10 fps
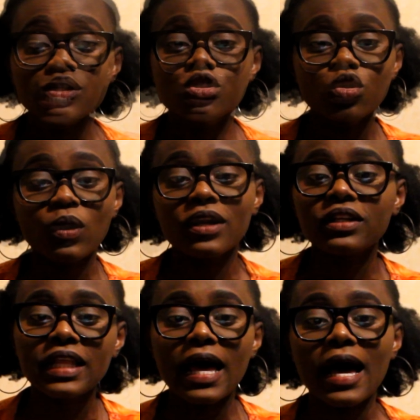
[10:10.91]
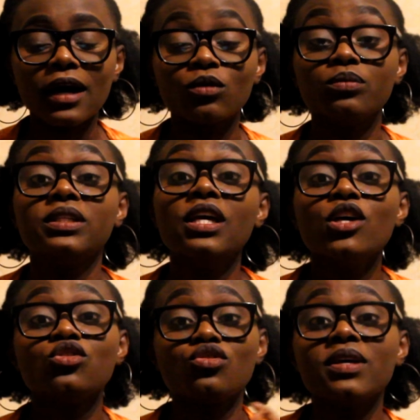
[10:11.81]
So another hack would be
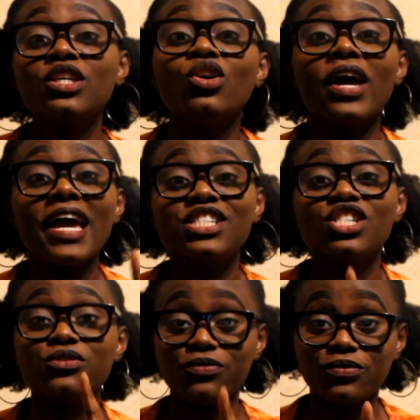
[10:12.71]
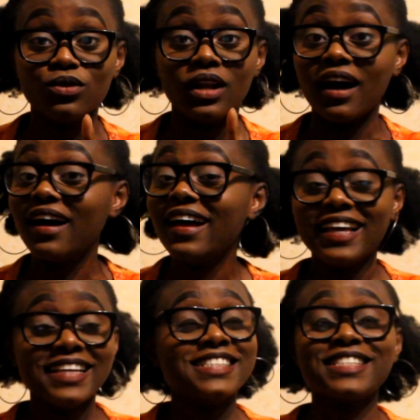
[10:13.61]
to make your edges fuller.
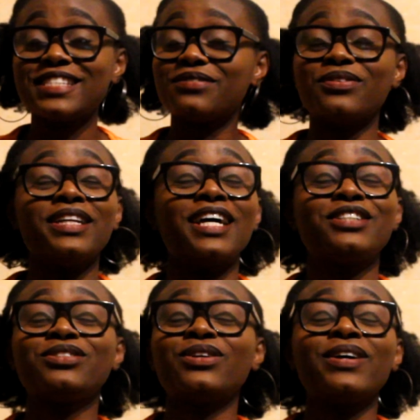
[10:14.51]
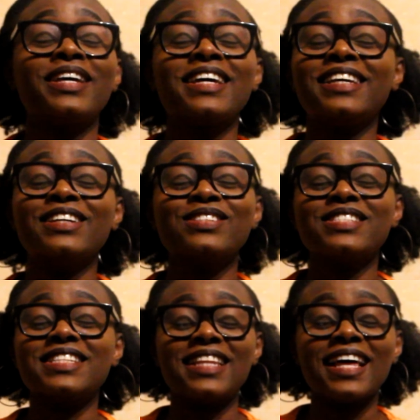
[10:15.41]
This is for natural hair
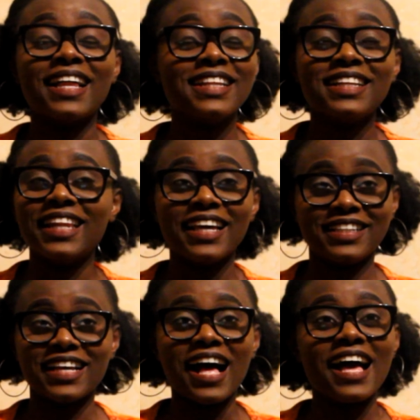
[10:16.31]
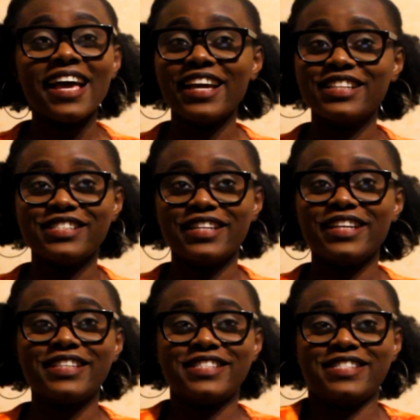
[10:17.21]
girls that like are
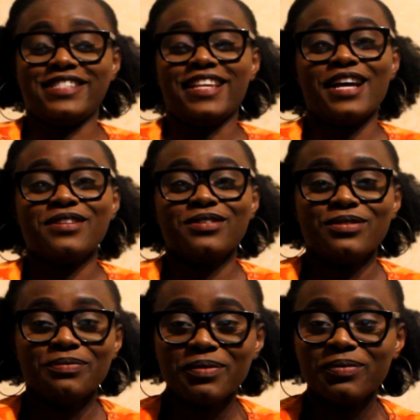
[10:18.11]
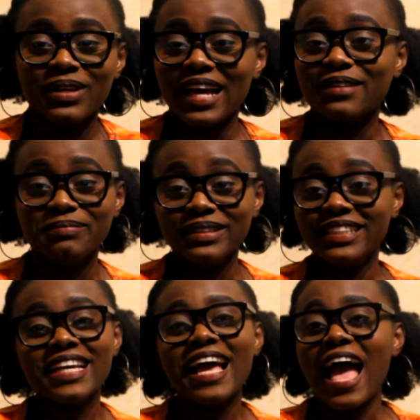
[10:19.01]
edgeless. I don't know, people like me,